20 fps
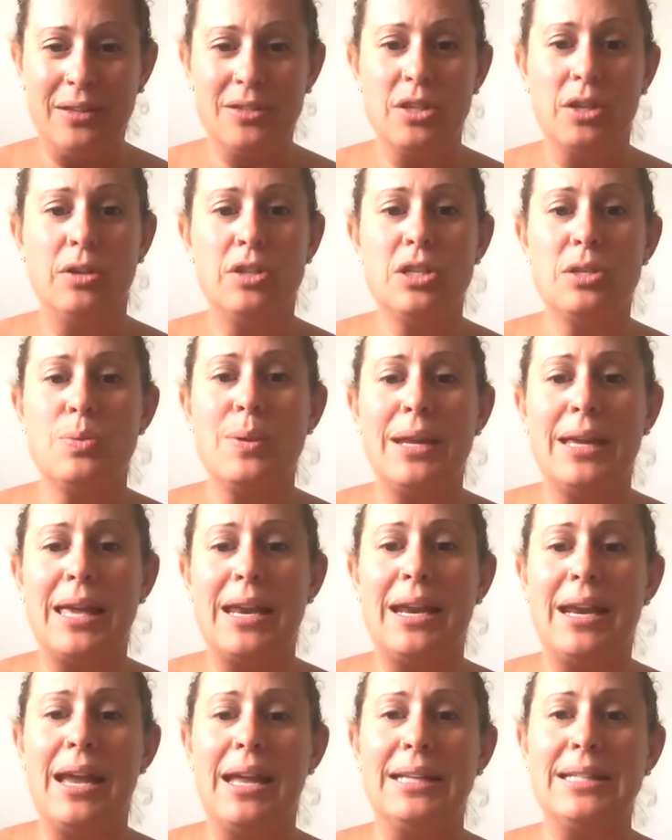So you just want to get
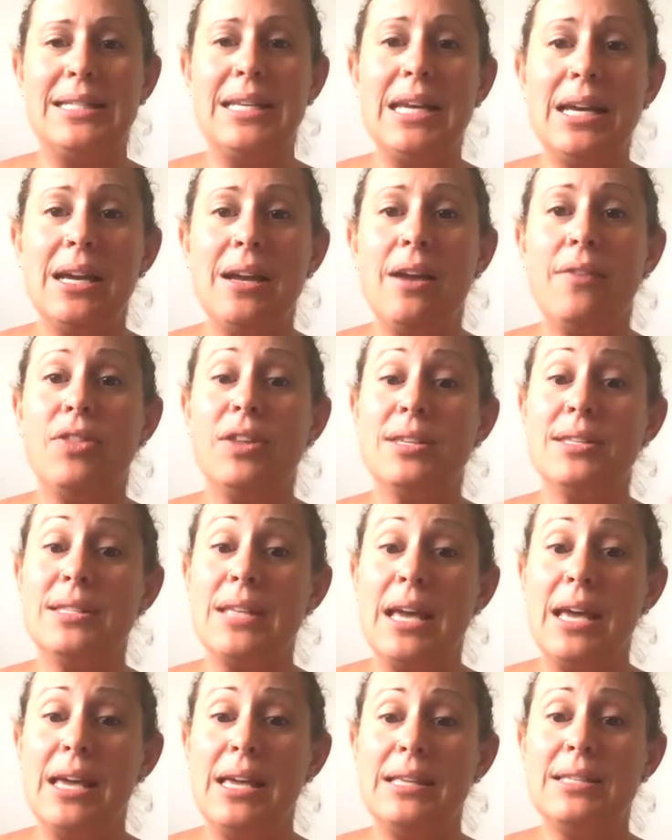an idea of the
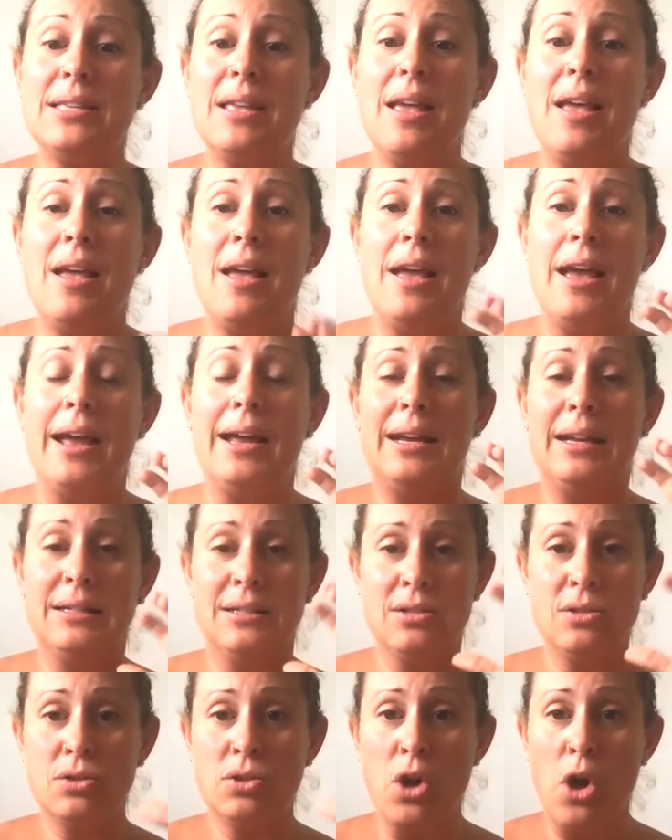size and
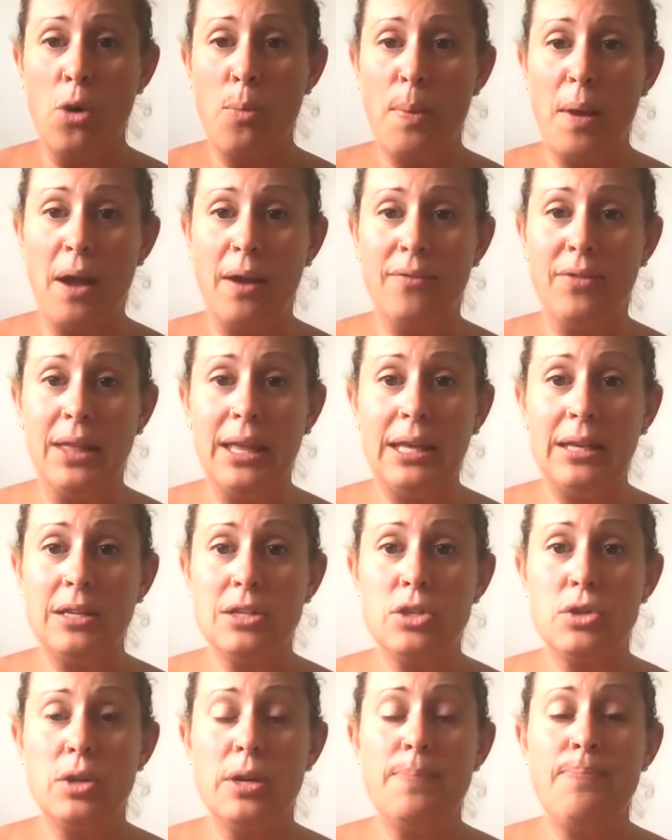scope of the
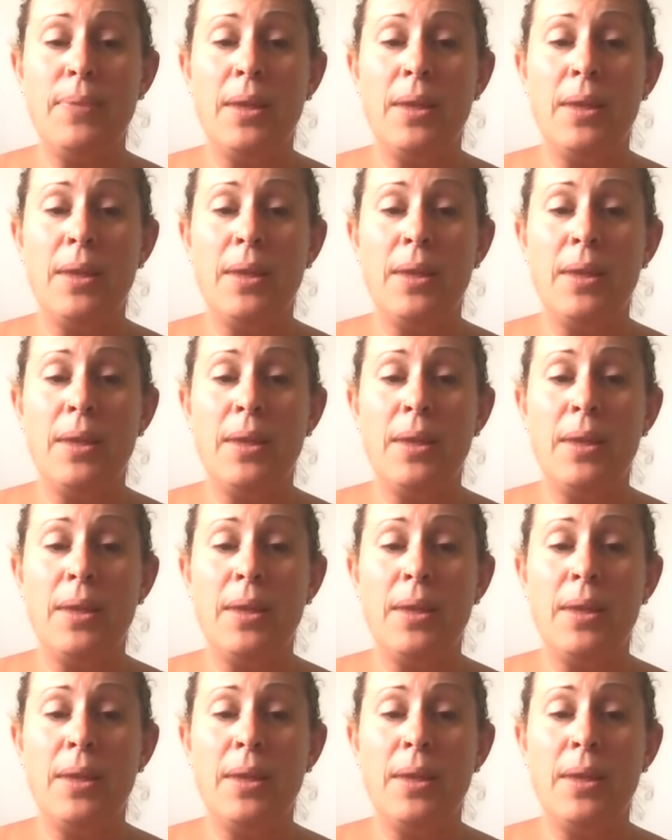industry